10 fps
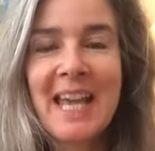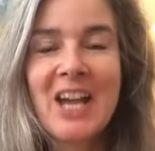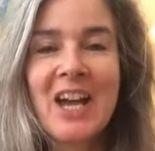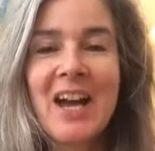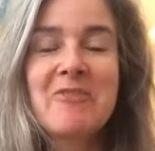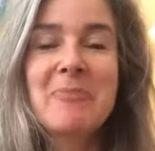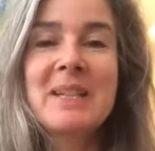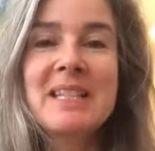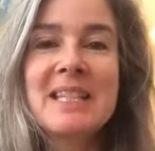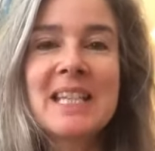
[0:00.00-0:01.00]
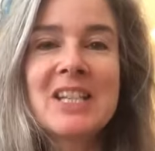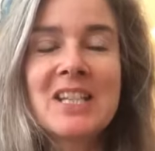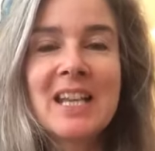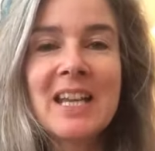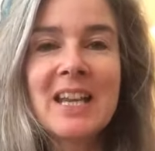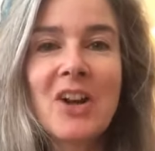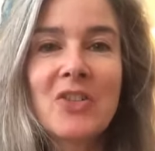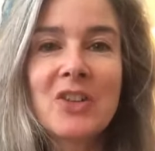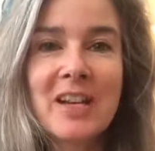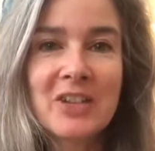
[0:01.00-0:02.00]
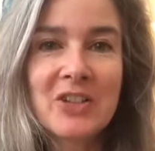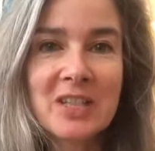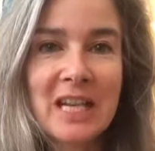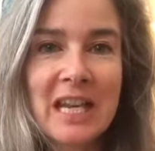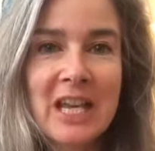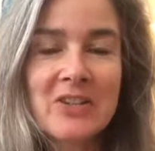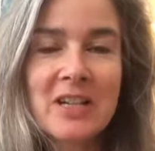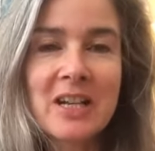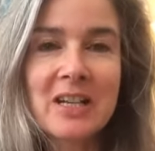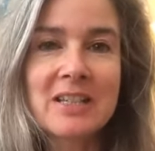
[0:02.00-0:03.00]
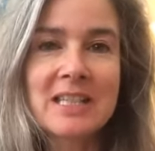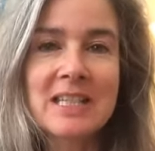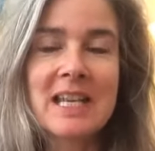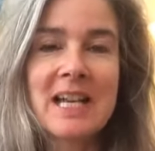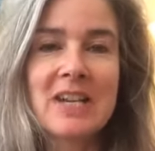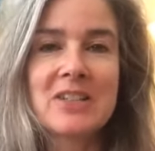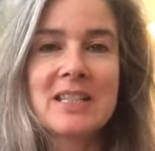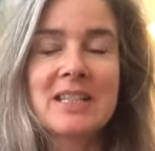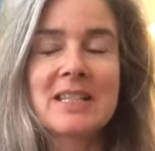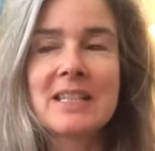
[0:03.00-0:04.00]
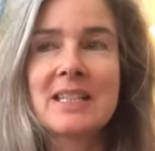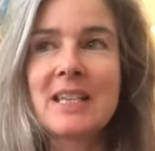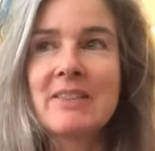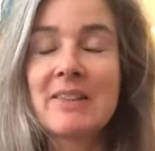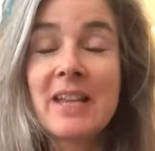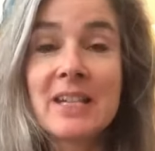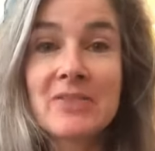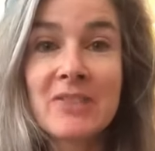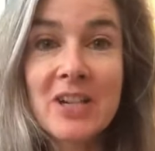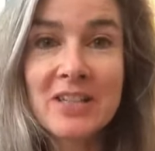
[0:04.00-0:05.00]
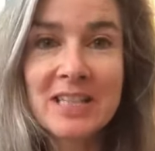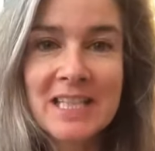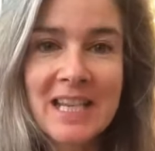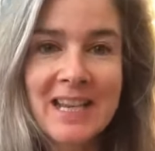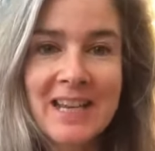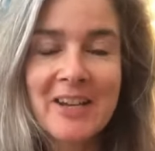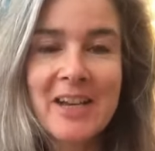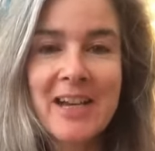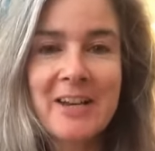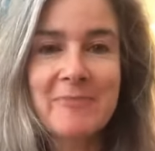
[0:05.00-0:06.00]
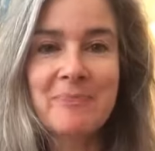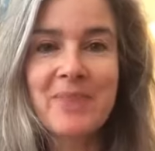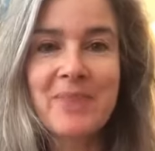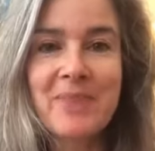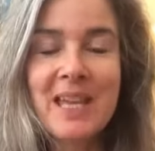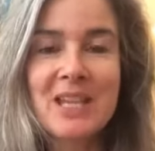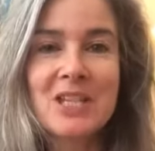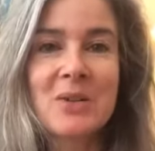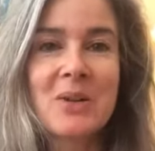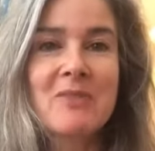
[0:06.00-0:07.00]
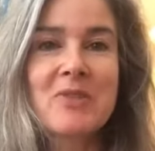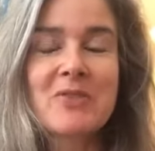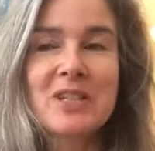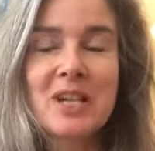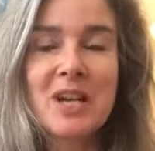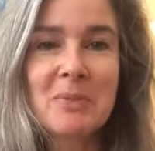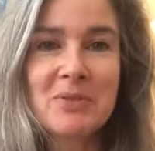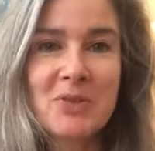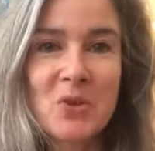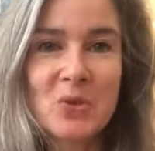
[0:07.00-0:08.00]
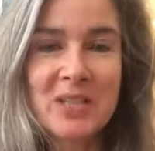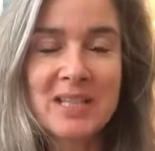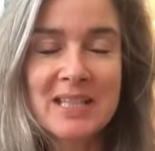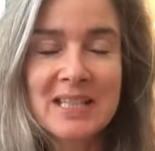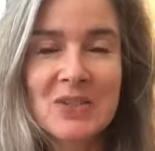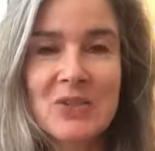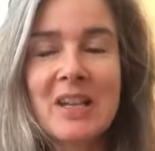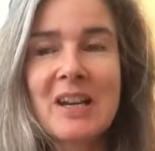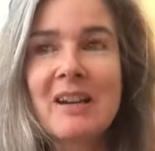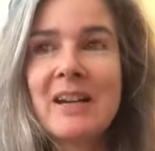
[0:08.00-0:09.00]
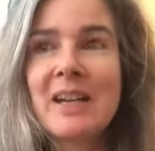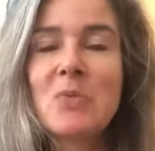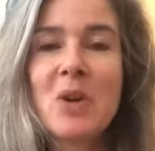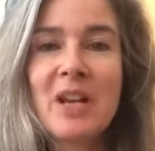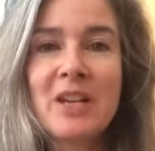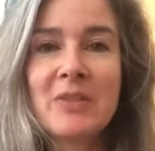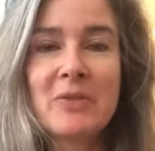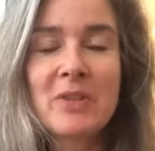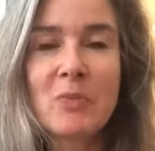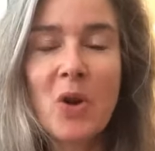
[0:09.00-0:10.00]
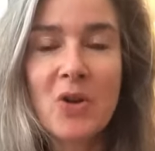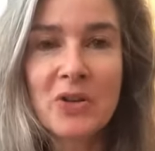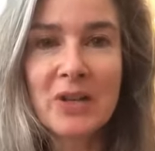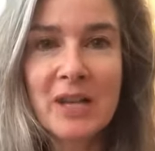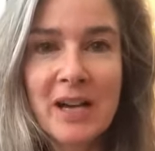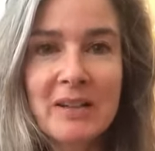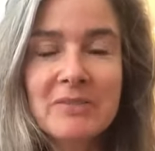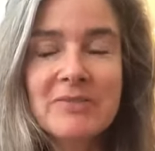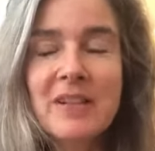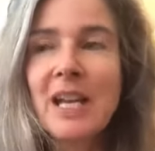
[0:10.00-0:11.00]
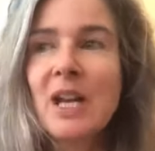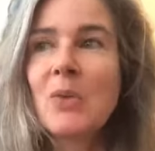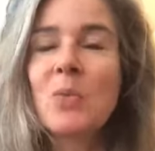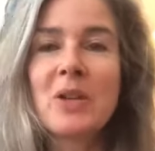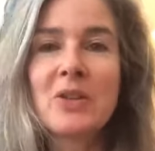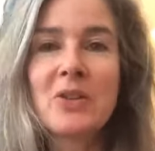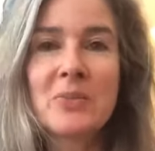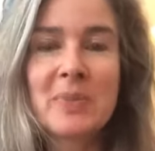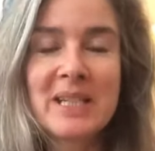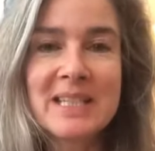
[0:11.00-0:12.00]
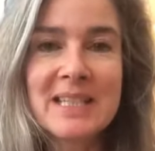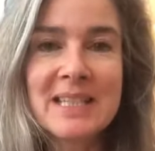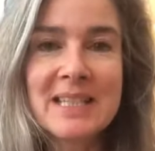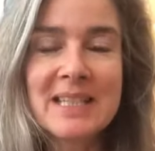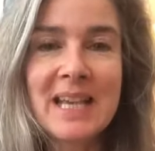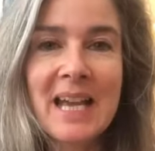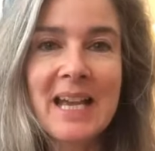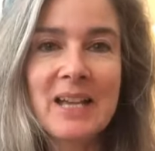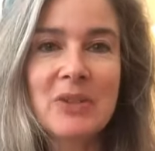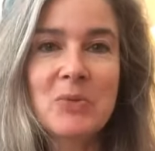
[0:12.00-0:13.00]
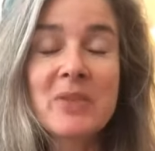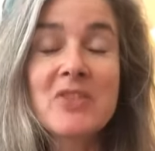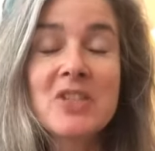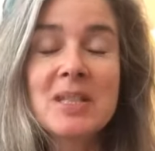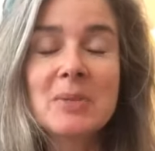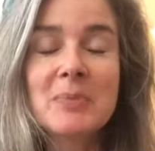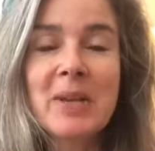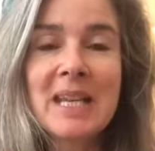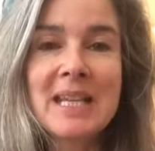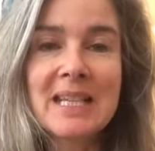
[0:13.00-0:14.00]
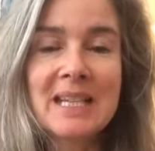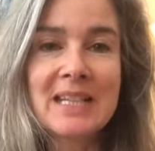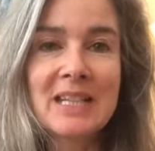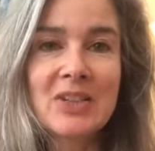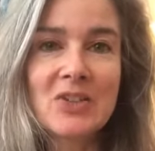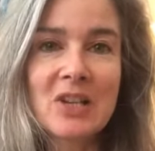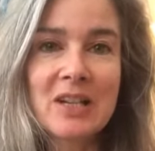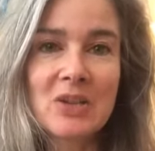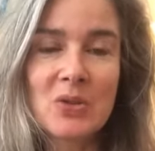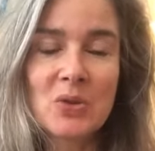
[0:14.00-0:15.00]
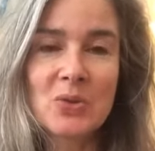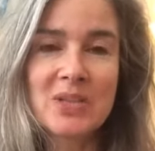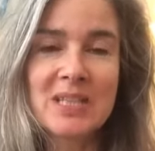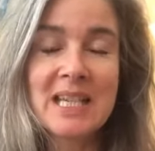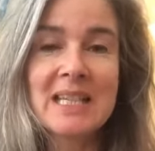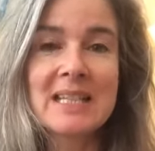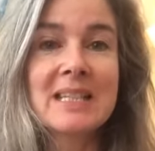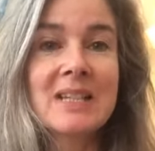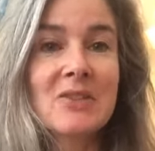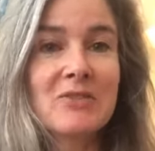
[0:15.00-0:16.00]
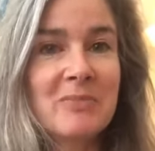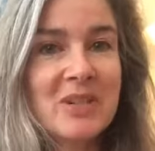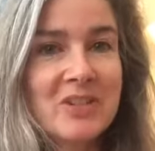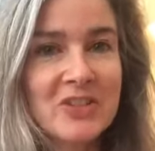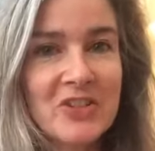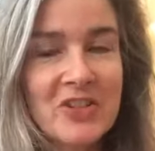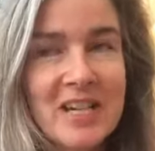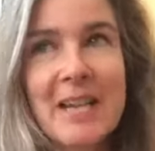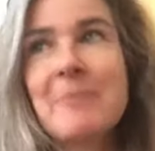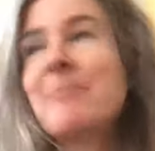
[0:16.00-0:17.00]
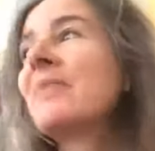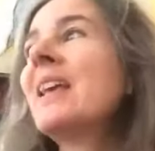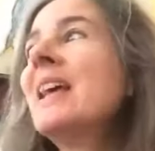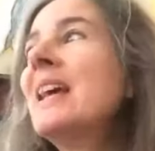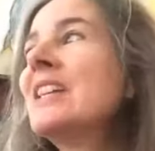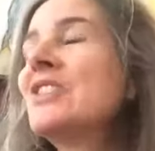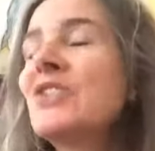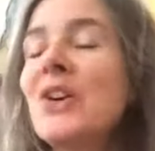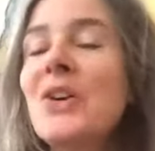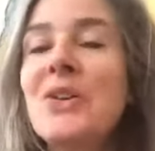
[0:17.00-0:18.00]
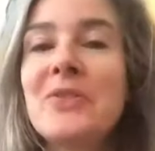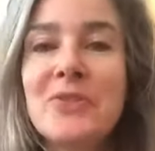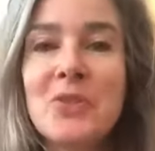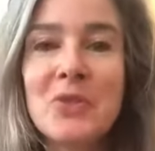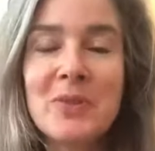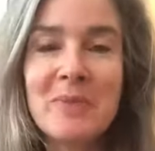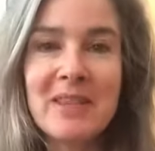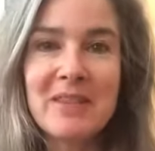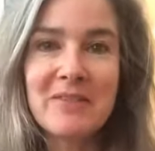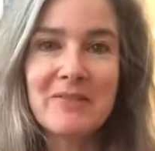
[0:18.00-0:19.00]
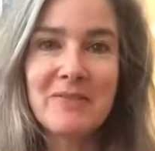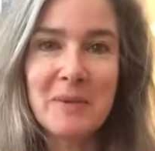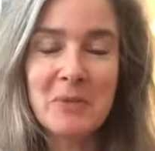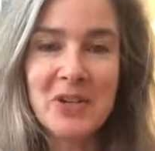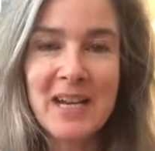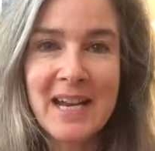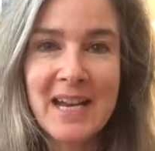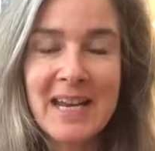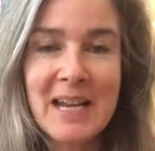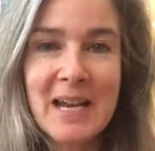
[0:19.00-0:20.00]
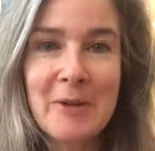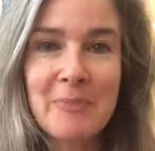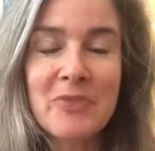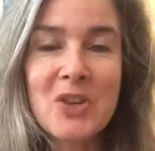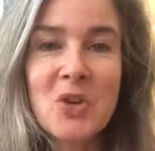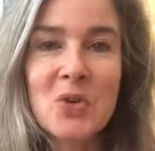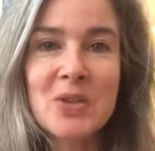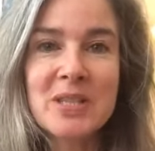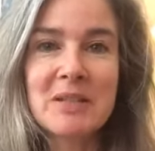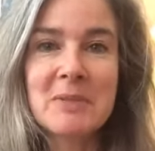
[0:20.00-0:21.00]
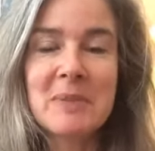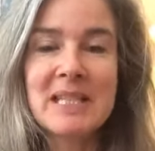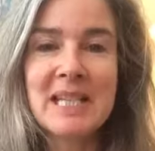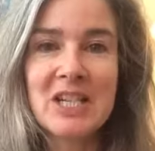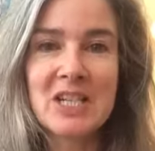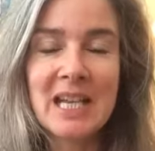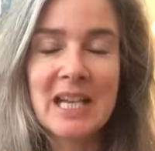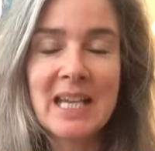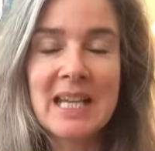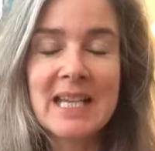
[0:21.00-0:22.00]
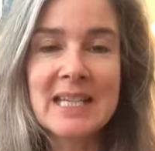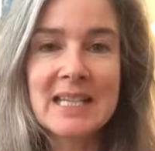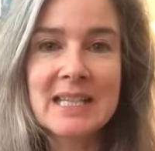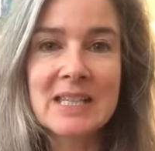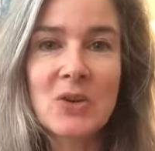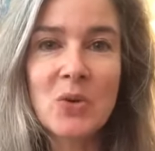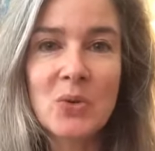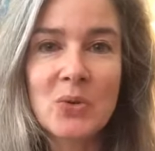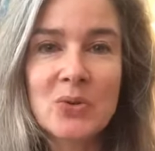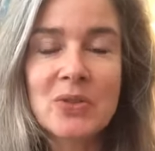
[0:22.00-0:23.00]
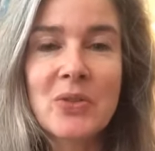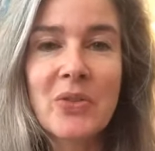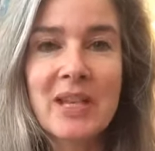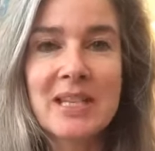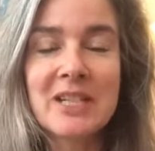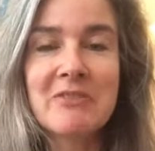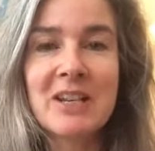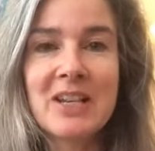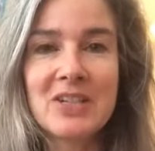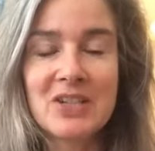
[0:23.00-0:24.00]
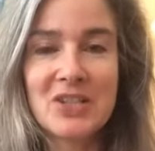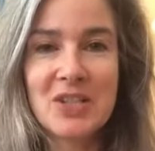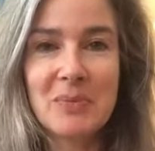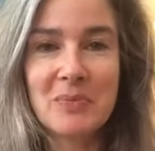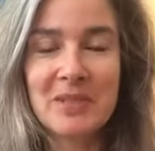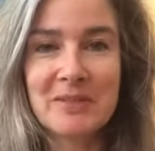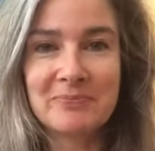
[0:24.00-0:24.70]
I've been teaching online Kundalini Yoga classes now since the end of last year. So I've offered a couple of courses online, one on love, one on abundance, and we've just completed an online course in self-mastery. So for the month of February, the course I'm going to be teaching is called Authentic Relationships.